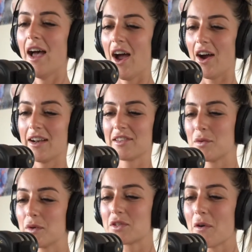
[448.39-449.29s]
Alrighty, so
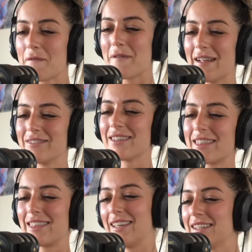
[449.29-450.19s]
what's your favourite
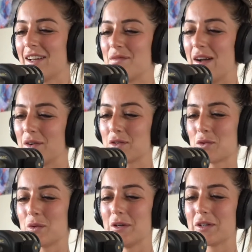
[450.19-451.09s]
thing about
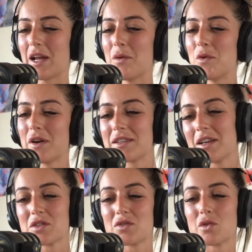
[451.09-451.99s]
twerk and what it
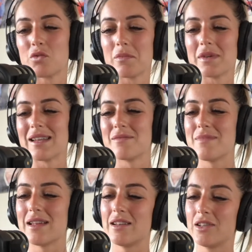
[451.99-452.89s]
does for the women and
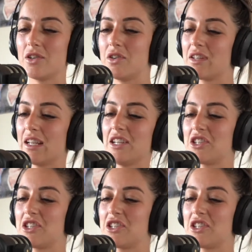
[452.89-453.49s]
men you teach?